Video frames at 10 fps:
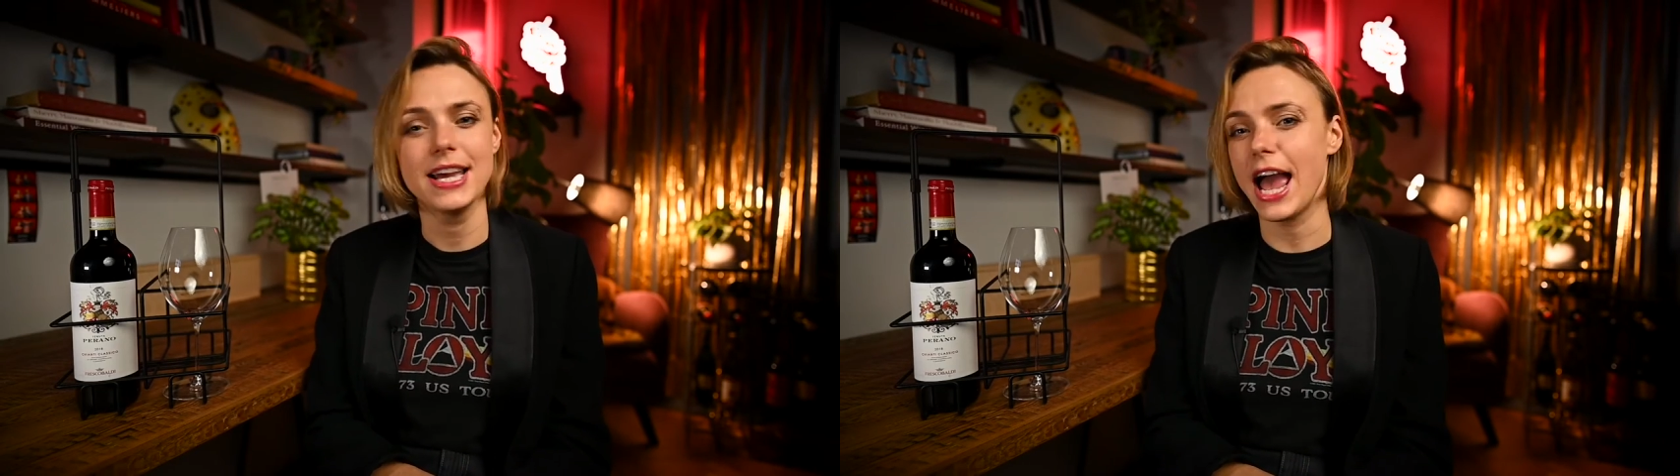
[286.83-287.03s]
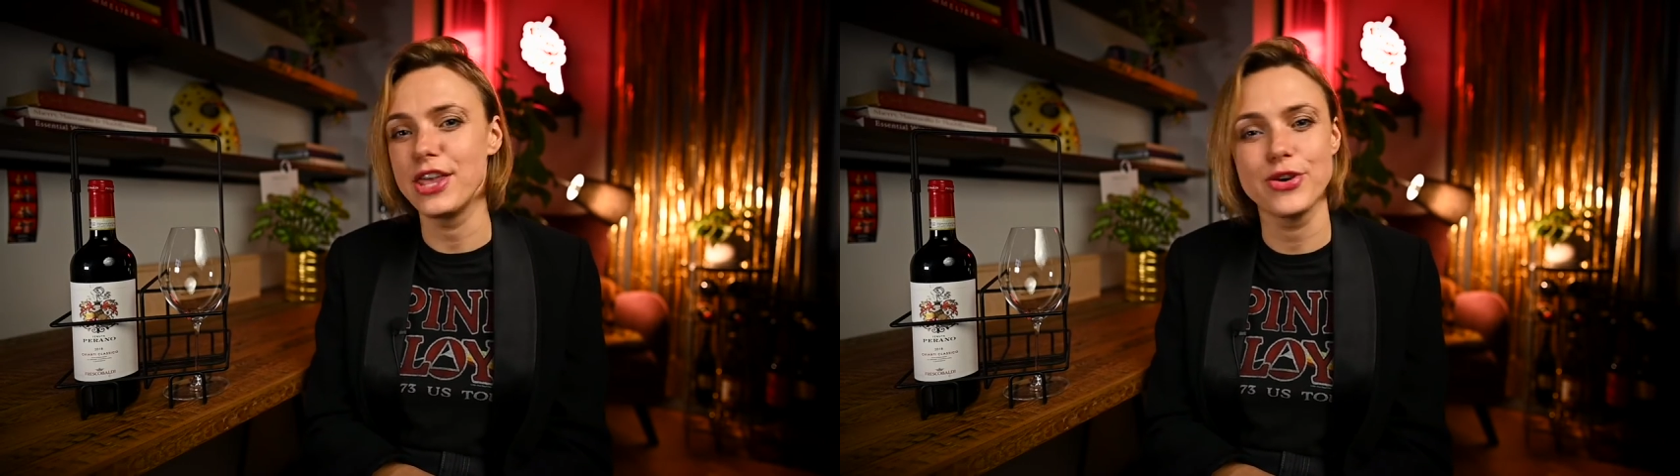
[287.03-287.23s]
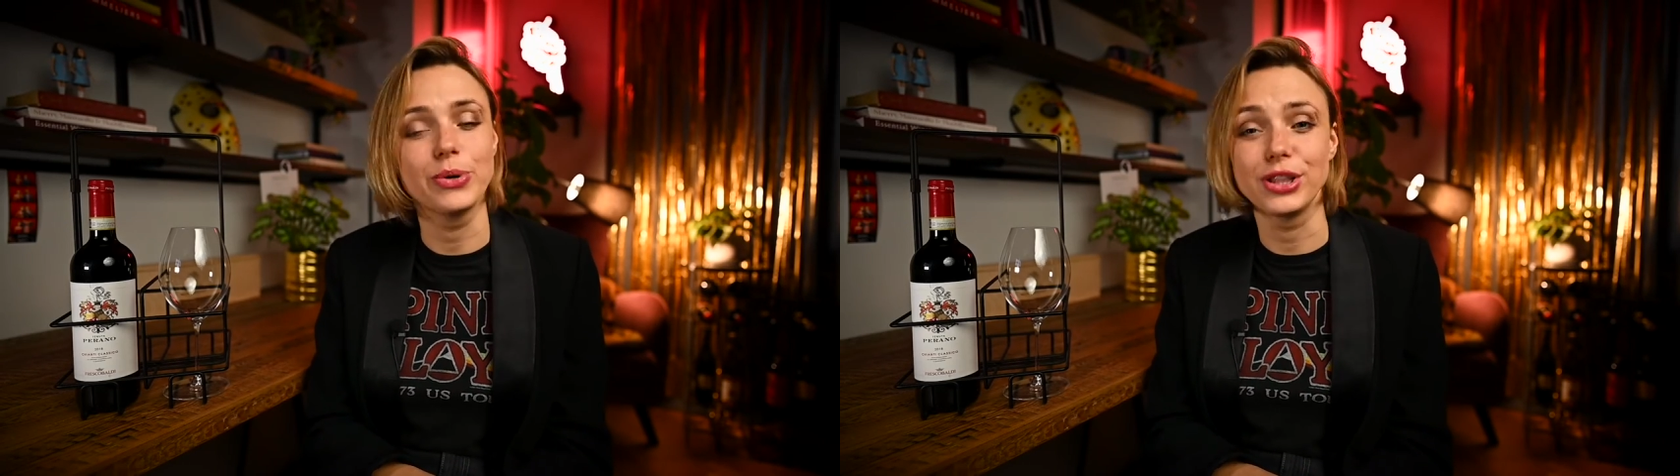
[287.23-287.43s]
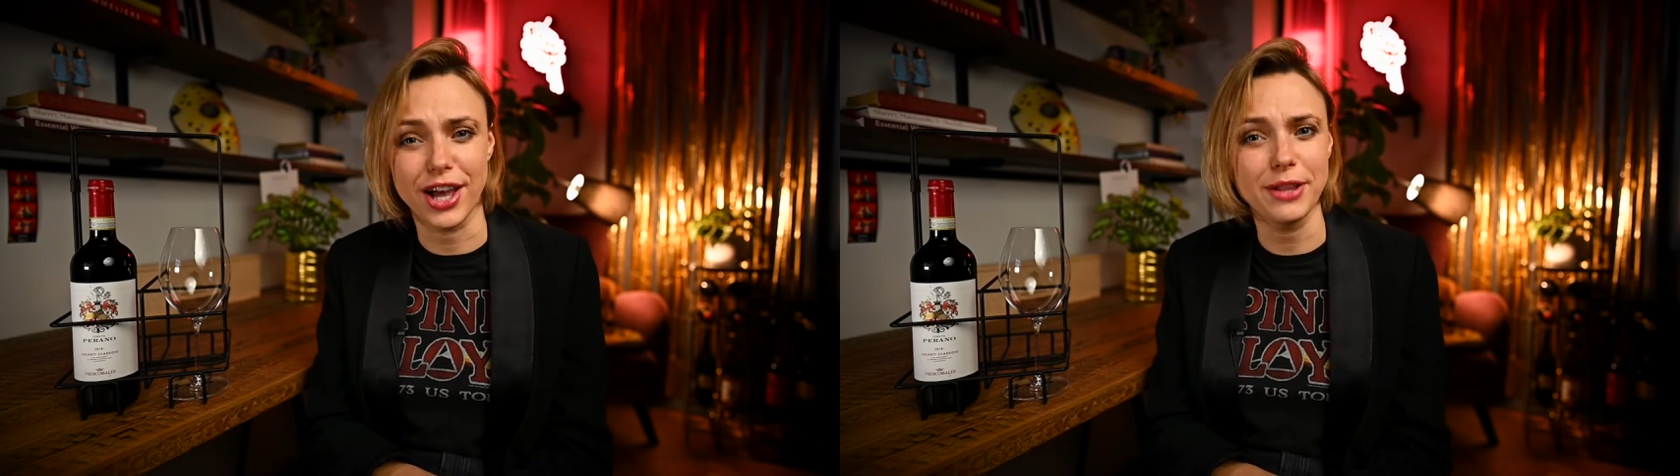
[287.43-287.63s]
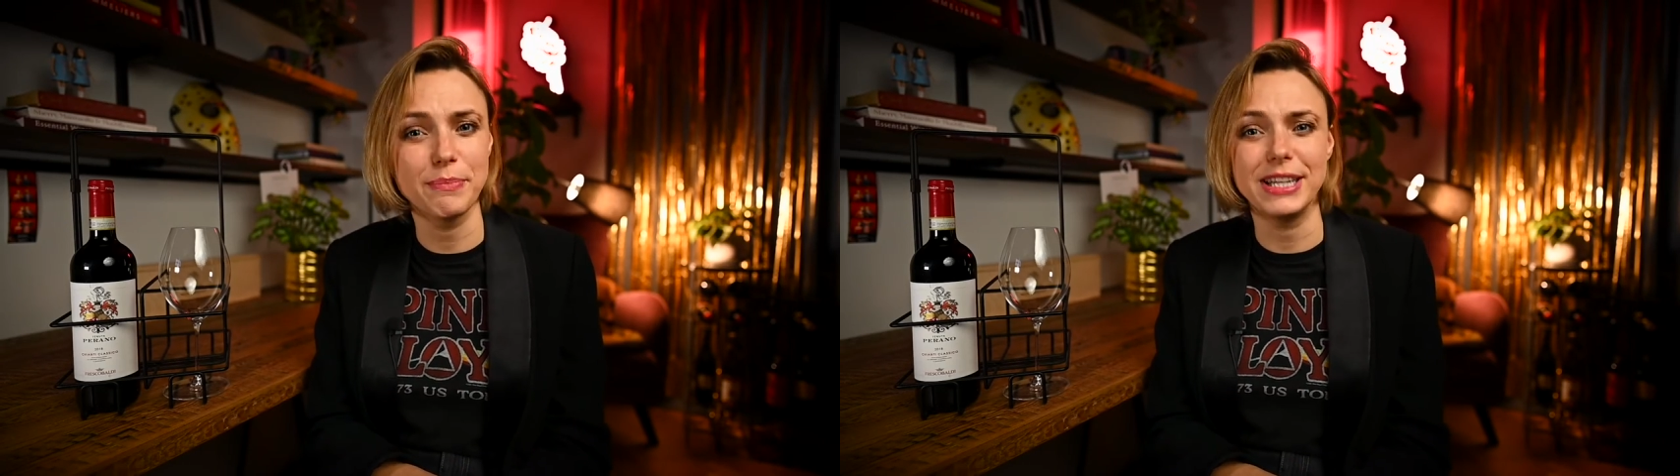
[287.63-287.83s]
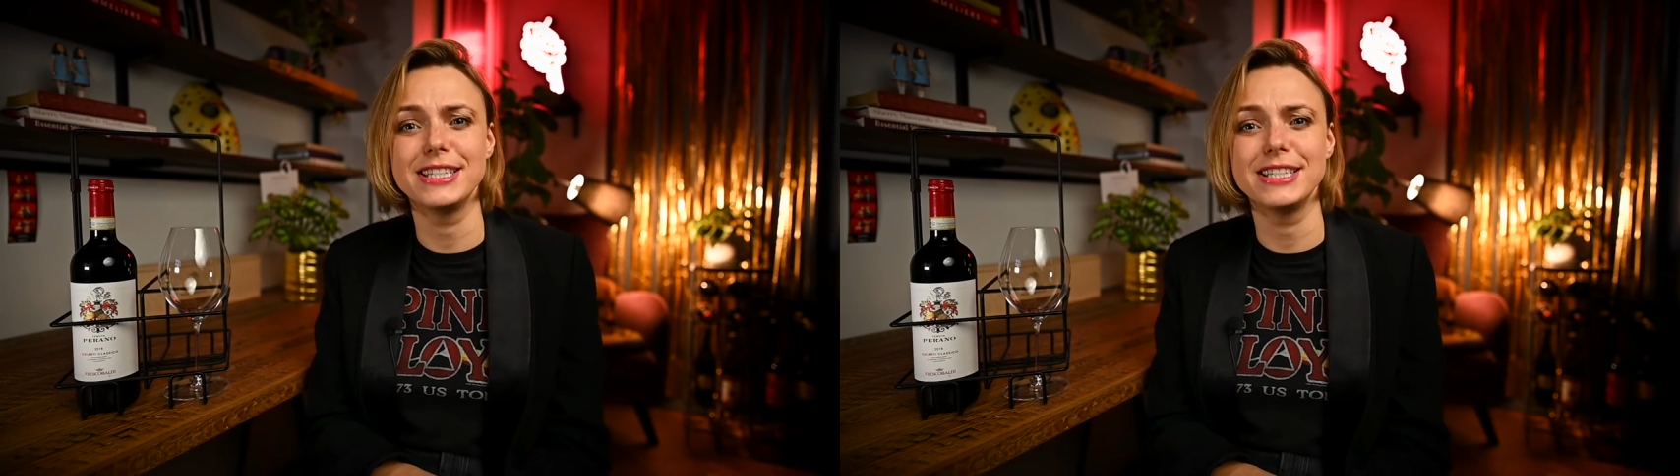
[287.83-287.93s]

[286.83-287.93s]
and you will not be